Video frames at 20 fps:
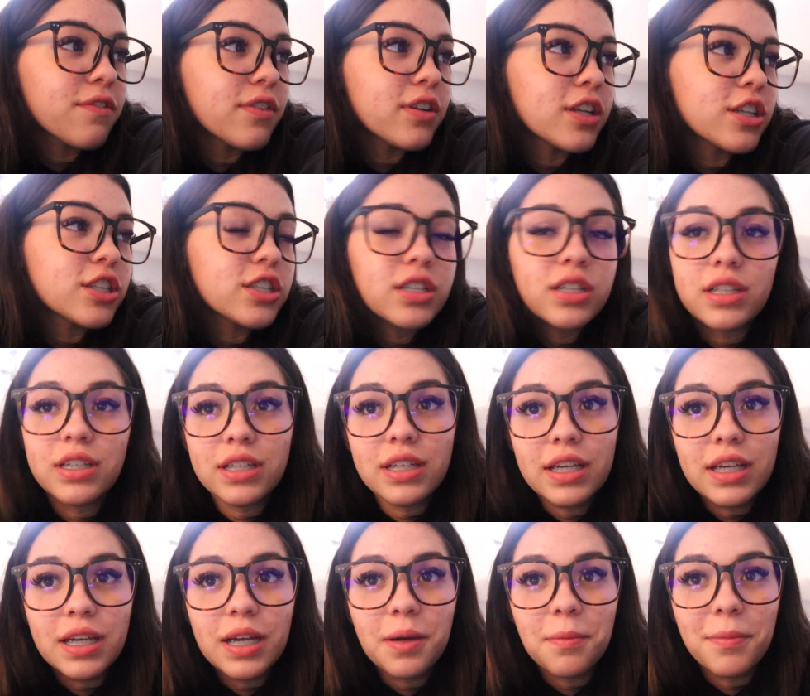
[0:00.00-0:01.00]
finished
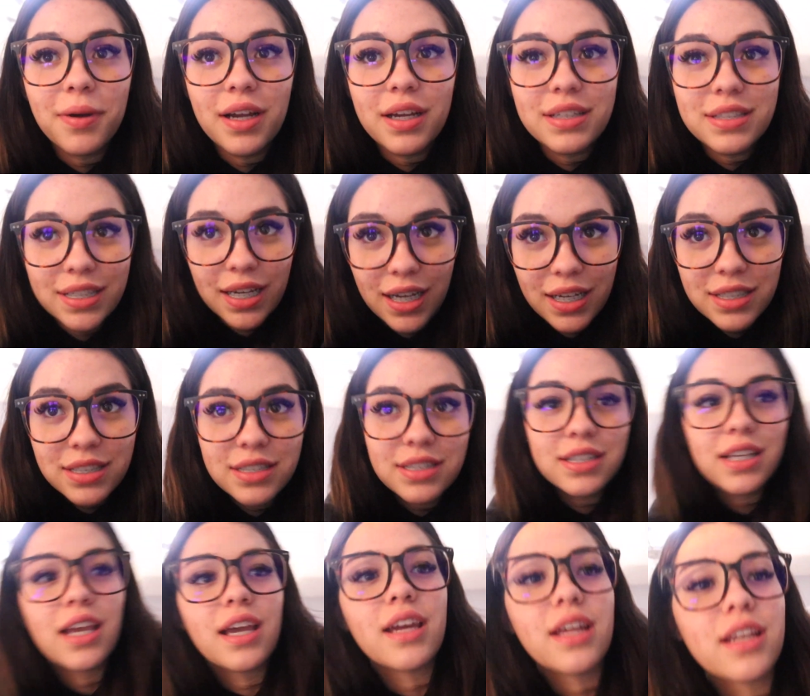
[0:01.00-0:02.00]
cleaning my
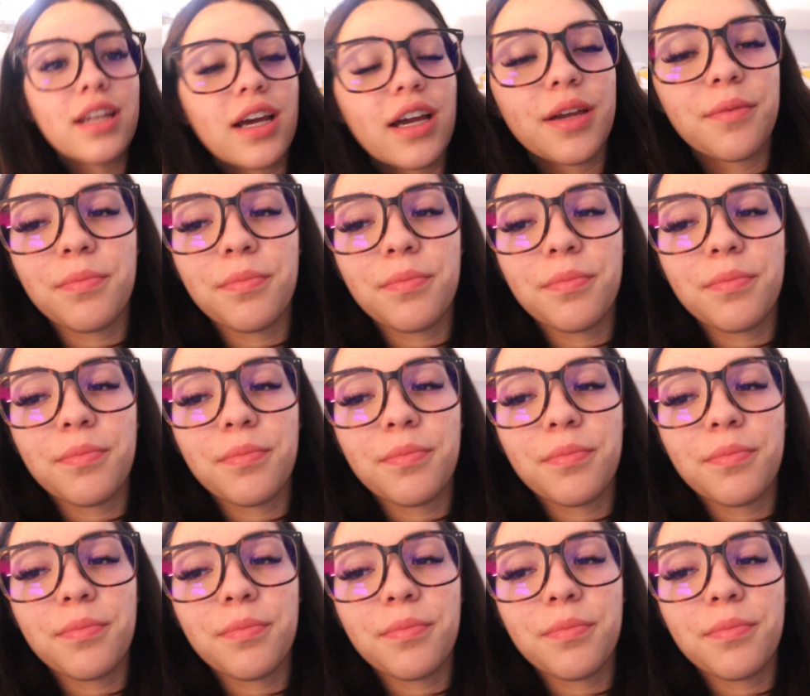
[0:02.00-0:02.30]
desk and I